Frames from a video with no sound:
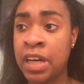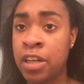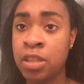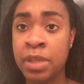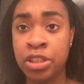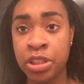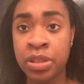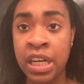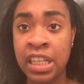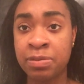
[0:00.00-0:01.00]
I don't know about you
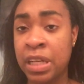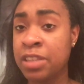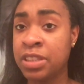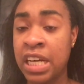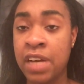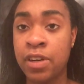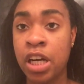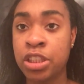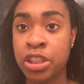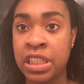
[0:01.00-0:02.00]
guys, but I do not have
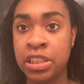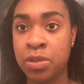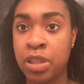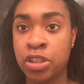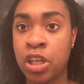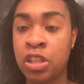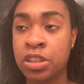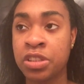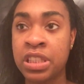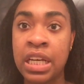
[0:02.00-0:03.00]
$100 and
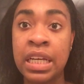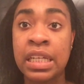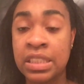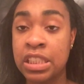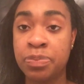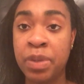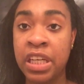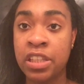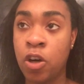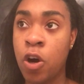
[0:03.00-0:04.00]
$200 to
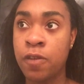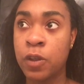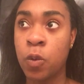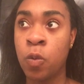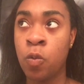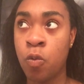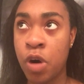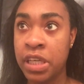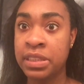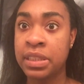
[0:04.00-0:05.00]
spend over
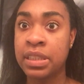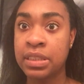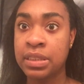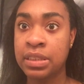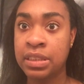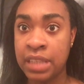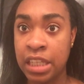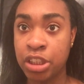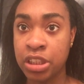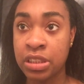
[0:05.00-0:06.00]
one
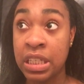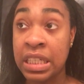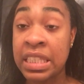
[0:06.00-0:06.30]
session.